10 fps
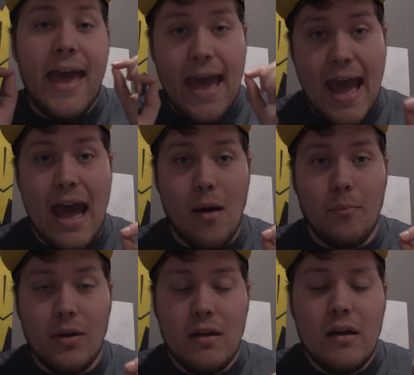
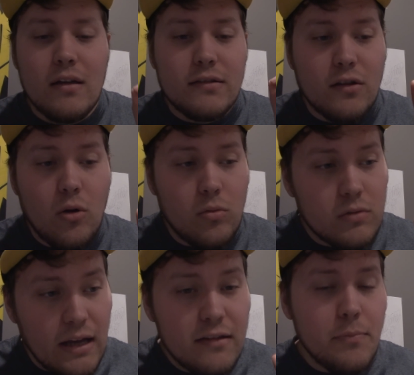app. So
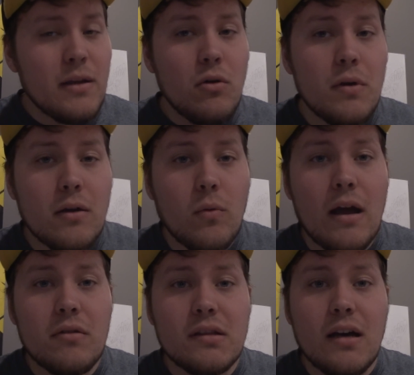it's been going
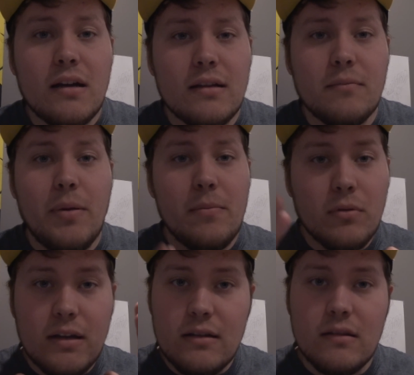around a lot. People
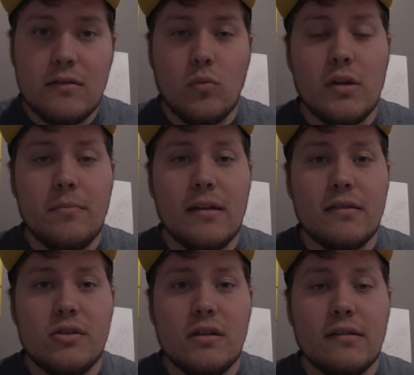are getting these warning
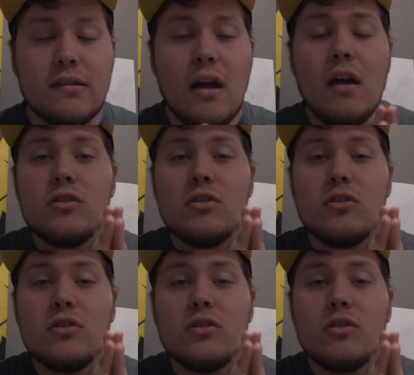messages.